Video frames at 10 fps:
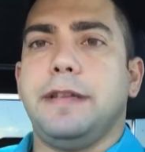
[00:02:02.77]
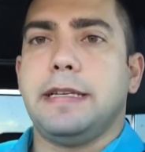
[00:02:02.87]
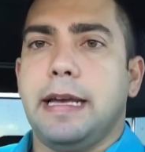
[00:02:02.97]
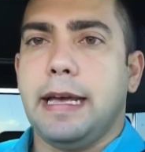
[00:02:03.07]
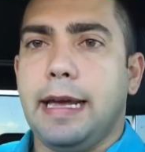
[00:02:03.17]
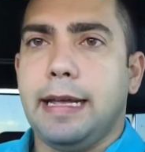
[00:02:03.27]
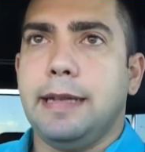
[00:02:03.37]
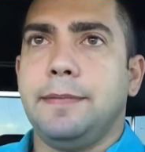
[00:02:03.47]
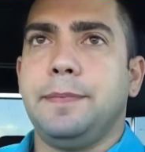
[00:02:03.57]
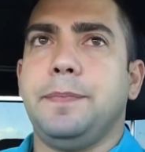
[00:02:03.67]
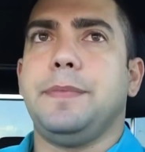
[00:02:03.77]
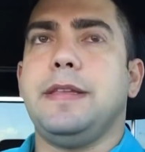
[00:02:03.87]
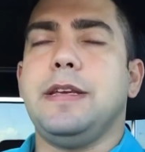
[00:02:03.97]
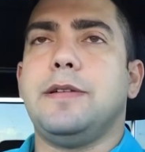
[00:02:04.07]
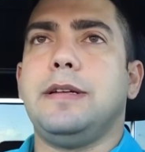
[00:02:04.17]
his head,
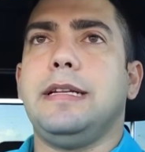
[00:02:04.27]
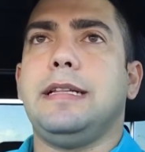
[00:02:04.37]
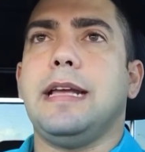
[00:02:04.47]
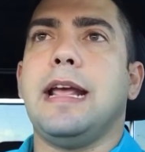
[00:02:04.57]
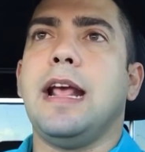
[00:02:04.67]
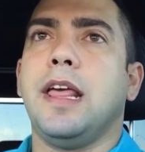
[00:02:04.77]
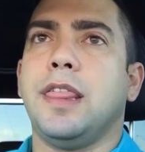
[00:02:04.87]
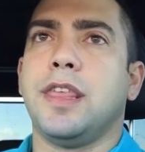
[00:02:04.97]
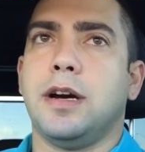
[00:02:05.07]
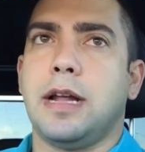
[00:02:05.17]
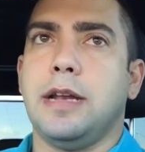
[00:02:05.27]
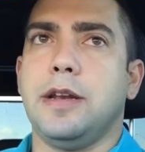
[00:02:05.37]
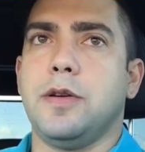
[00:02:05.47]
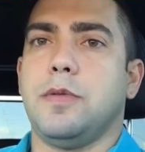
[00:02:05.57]
the only thing he thought I knew